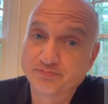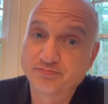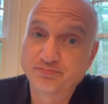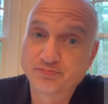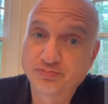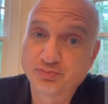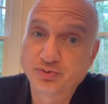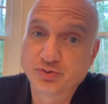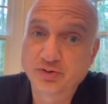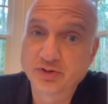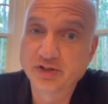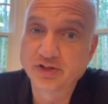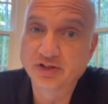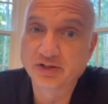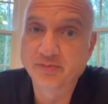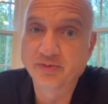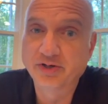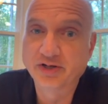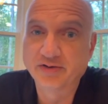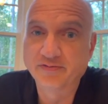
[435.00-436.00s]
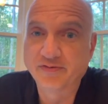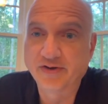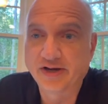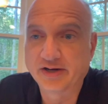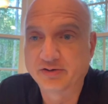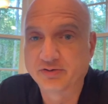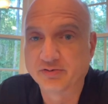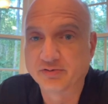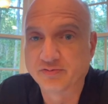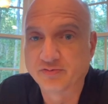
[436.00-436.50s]
pretty limiting
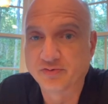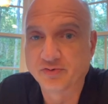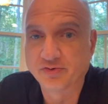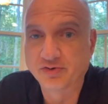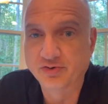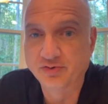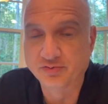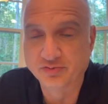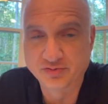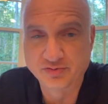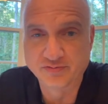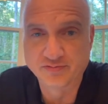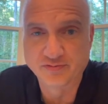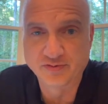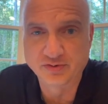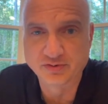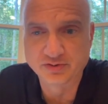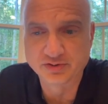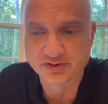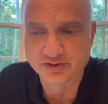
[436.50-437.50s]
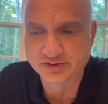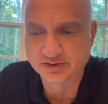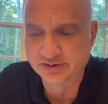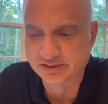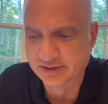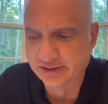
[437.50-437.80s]
factor for the use of functions.